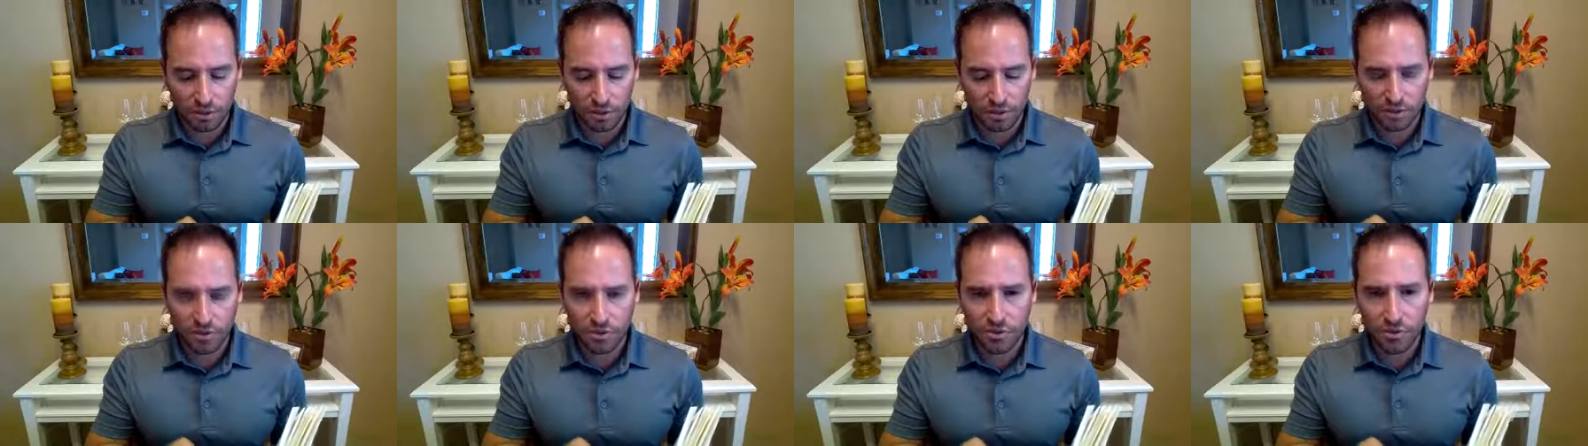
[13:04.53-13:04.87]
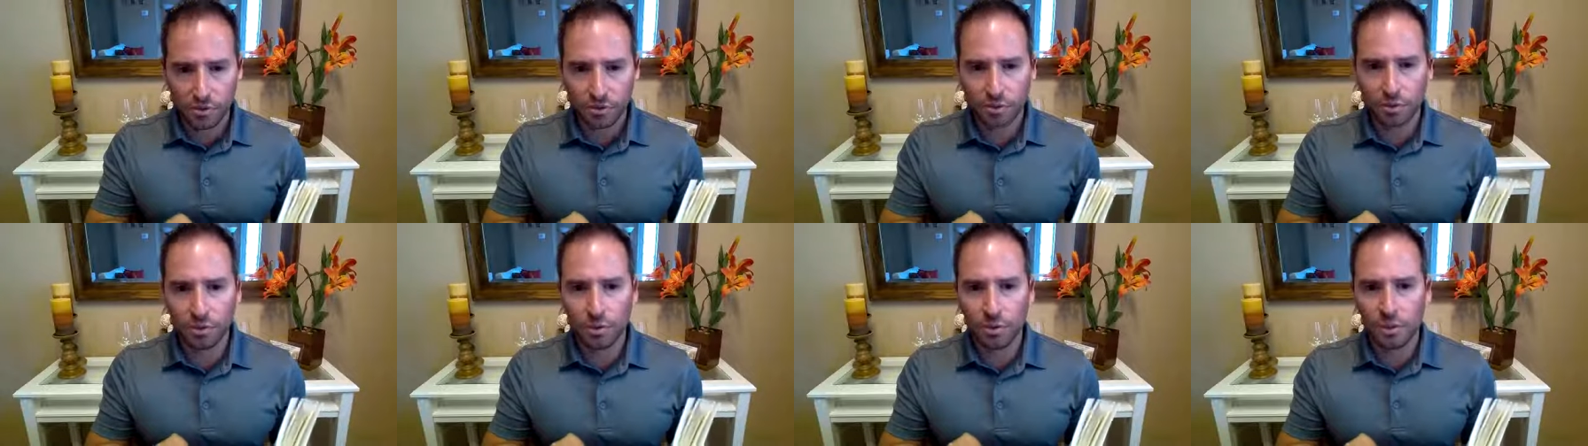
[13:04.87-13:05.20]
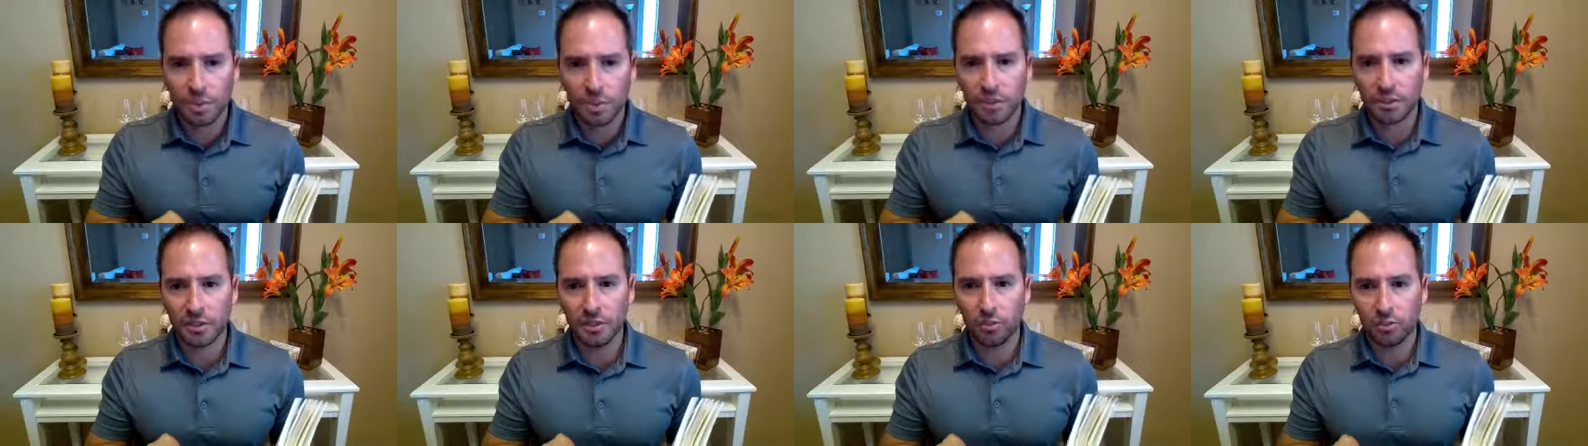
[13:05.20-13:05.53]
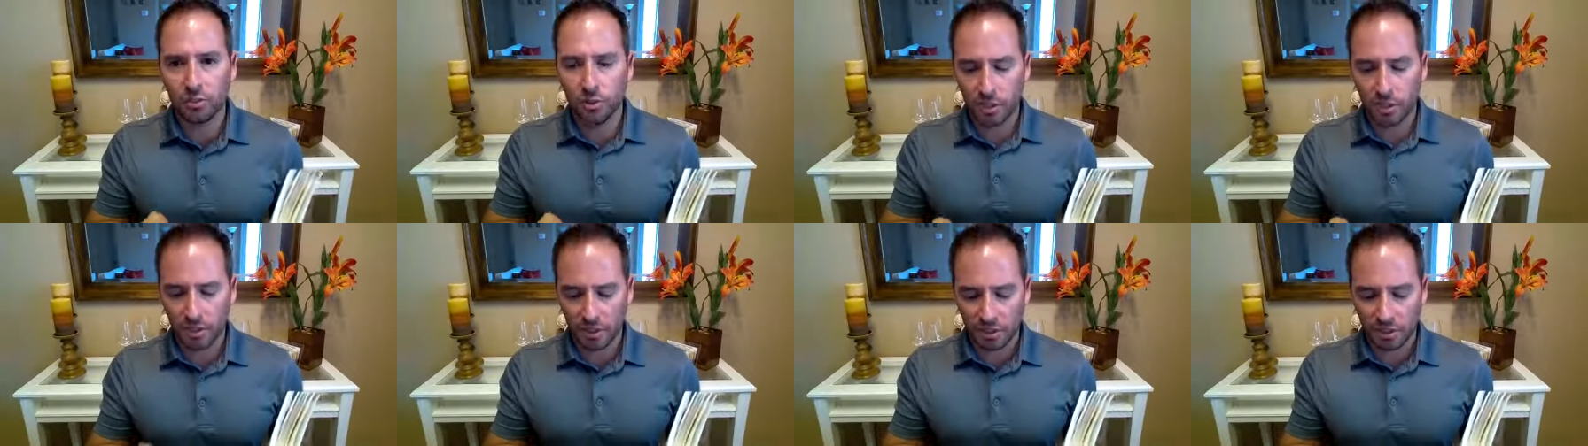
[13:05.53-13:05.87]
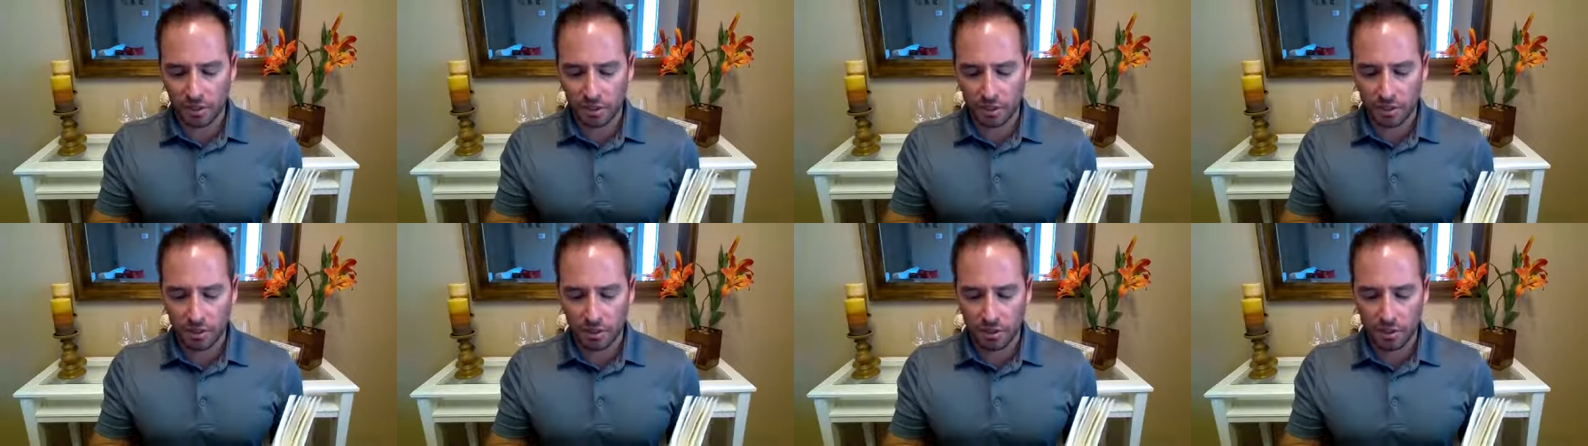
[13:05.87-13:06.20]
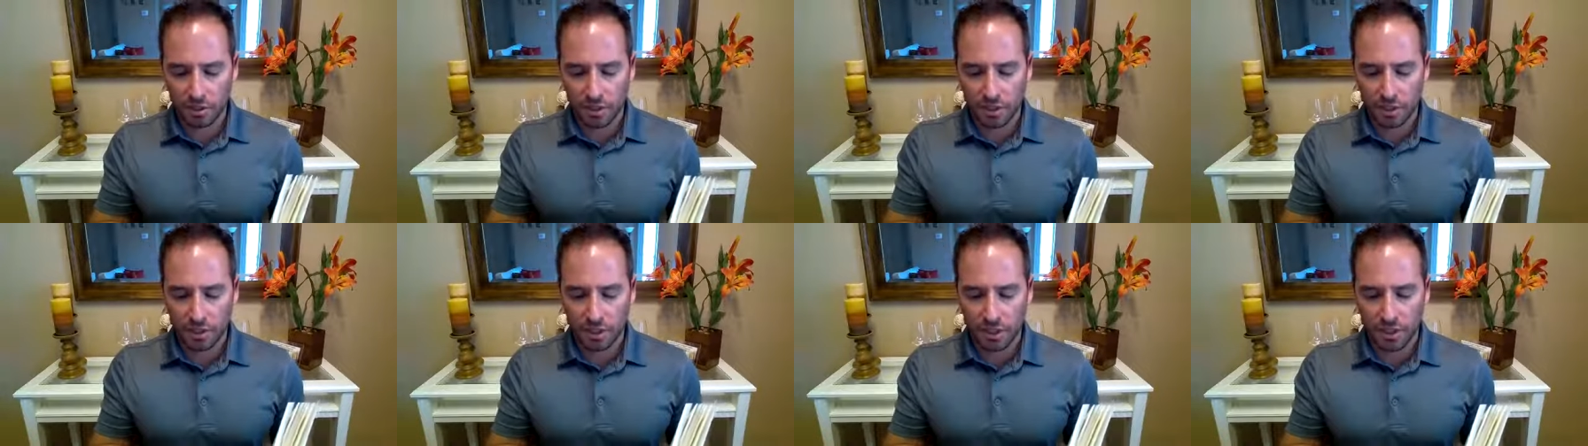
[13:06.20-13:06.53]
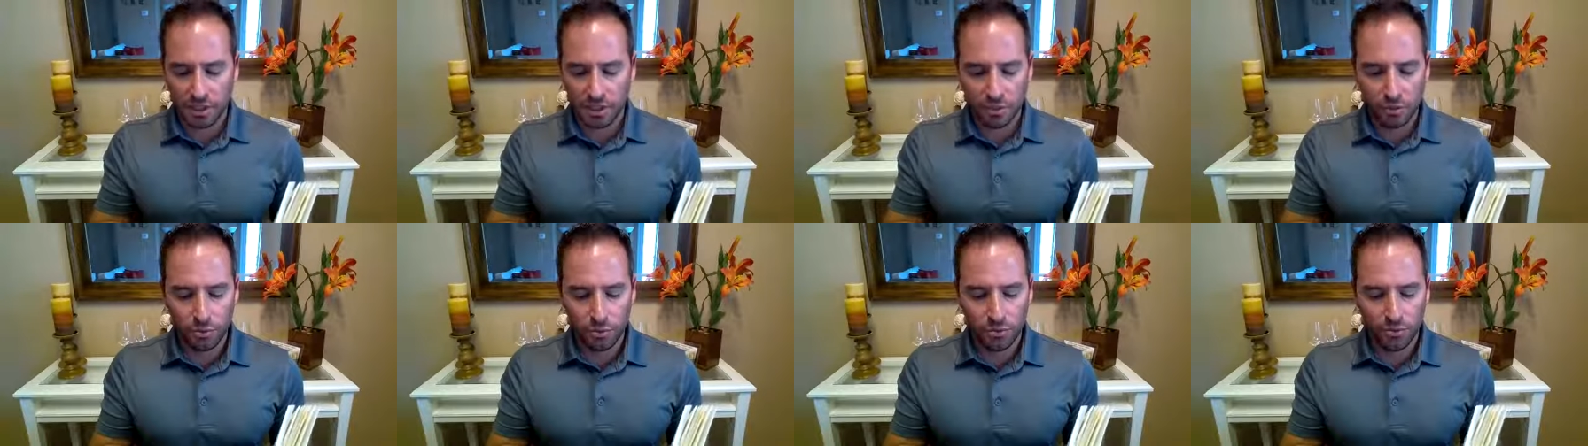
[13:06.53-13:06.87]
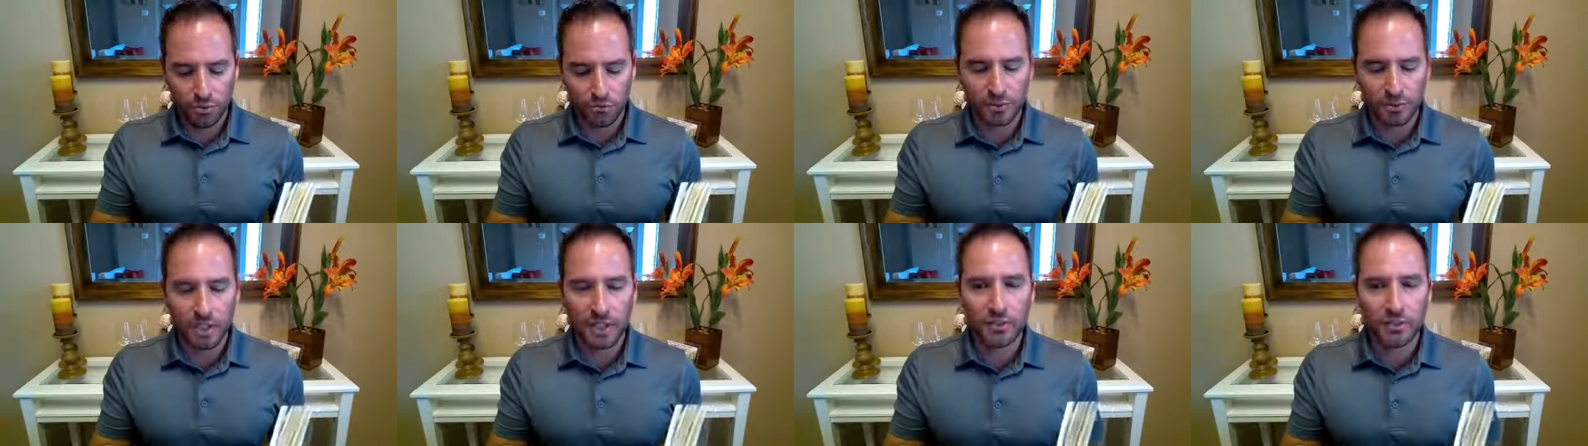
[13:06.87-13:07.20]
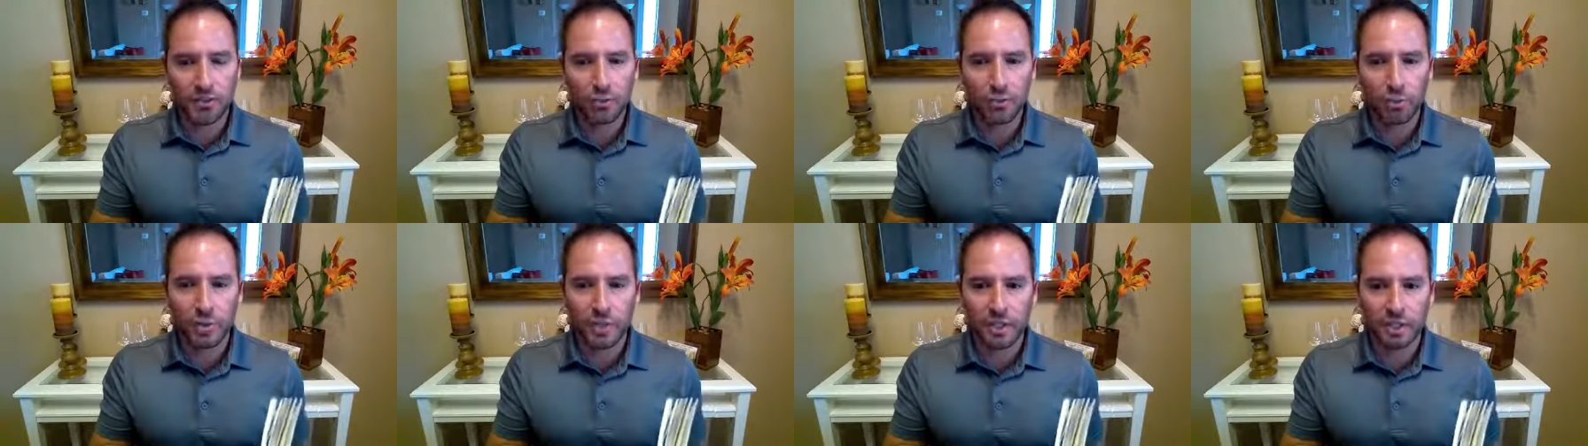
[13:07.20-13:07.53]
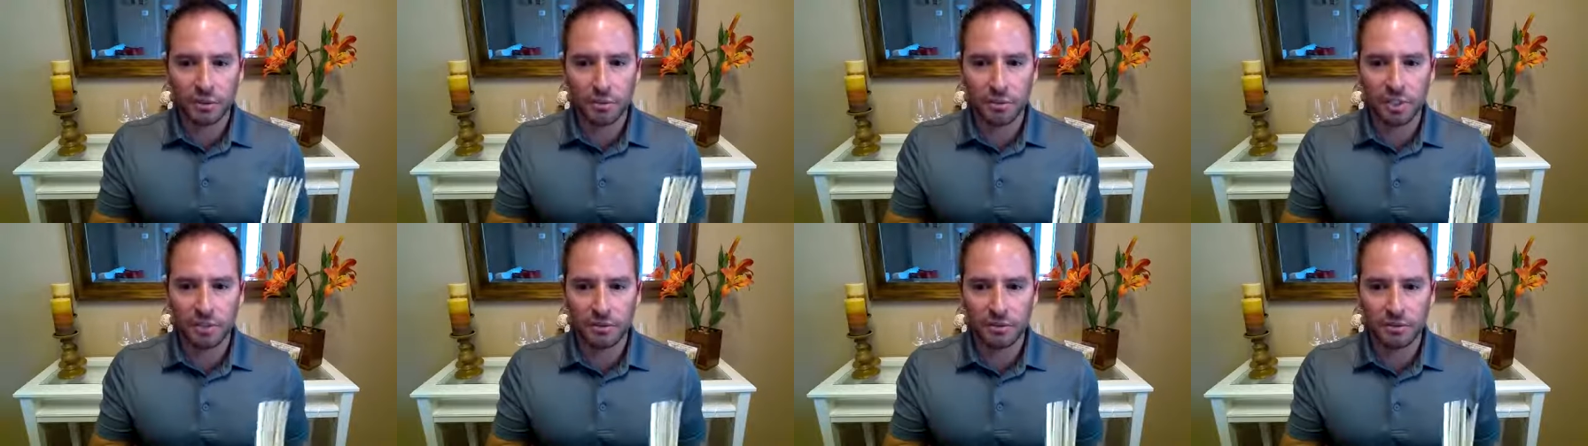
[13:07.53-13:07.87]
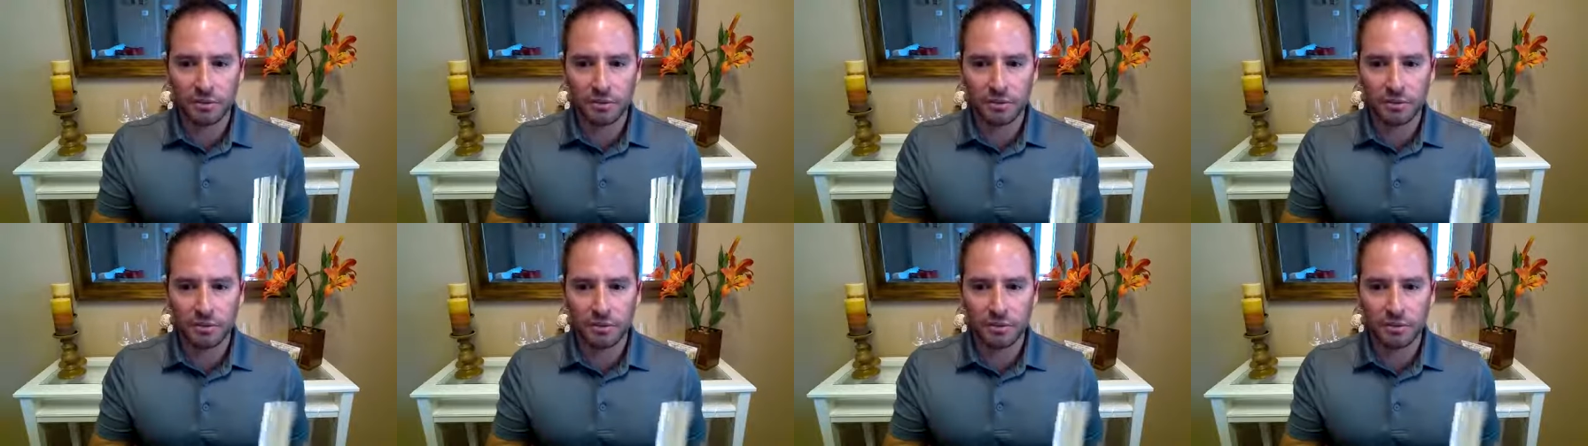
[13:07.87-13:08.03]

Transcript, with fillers: So look at the work, and you will find a workman.